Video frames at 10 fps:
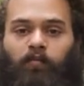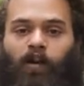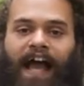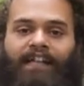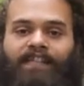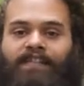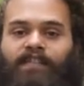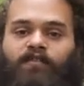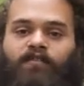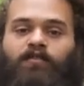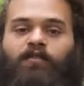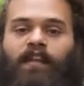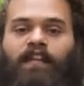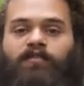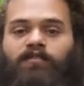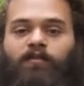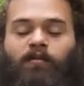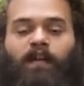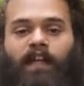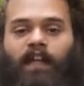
practices to tune into